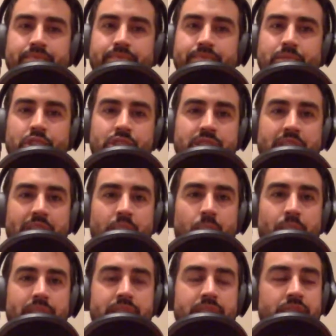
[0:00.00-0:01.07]
you just kind of
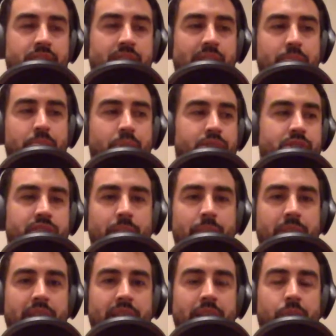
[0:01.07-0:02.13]
wasted your time putting
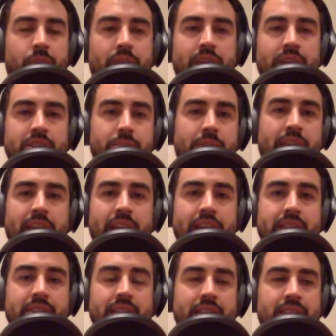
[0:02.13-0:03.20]
something in when it doesn't make any
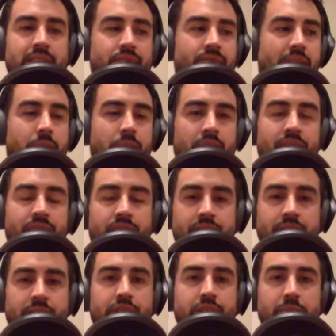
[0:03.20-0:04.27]
sense. If I'm looking for a
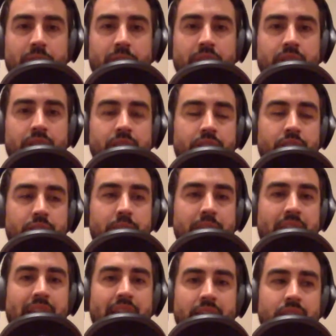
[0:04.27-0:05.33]
digital marketer and you're a
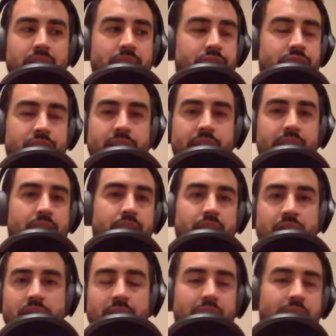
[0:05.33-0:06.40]
mechanical engineer
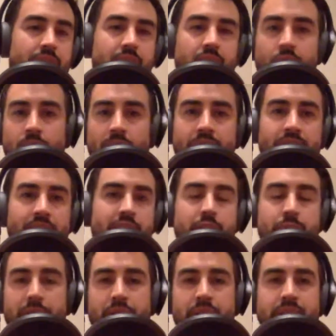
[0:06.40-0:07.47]
and you don't have the
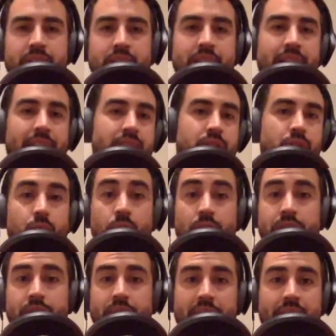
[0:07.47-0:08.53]
experience, or yeah, it's cool that
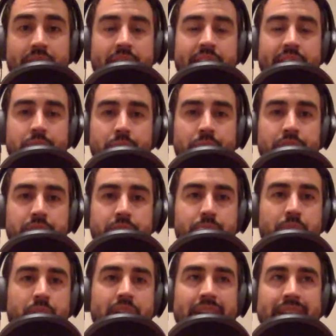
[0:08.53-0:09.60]
you have that experience,
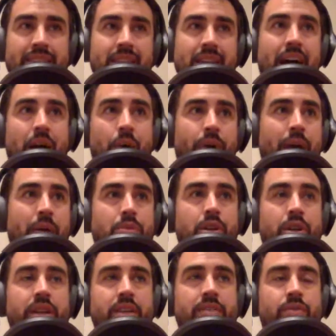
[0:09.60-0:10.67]
but it's not what I'm
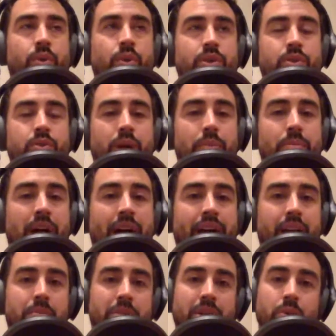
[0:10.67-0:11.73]
looking for. So I'm not going
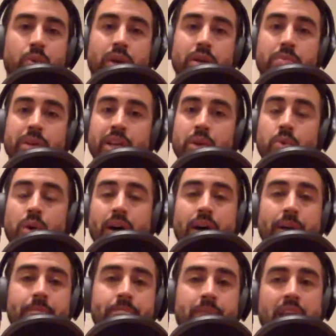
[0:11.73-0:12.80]
to be the one to bring you
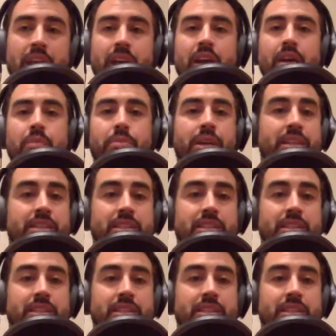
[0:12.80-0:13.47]
on because it